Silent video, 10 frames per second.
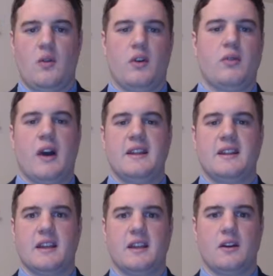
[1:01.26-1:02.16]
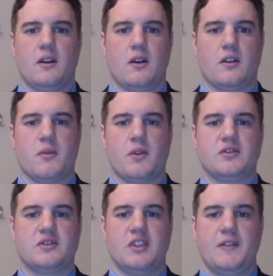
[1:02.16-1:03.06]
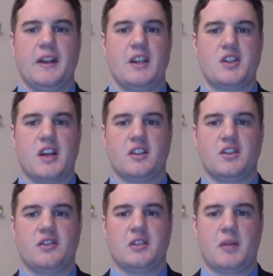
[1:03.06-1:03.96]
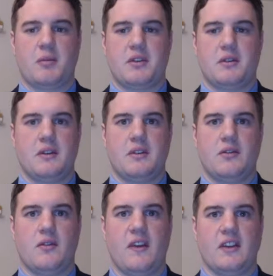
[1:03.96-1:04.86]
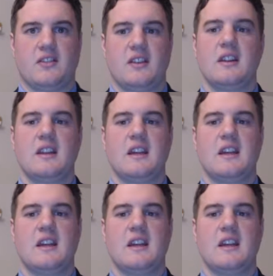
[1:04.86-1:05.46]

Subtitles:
What do I think are the most significant challenges and opportunities facing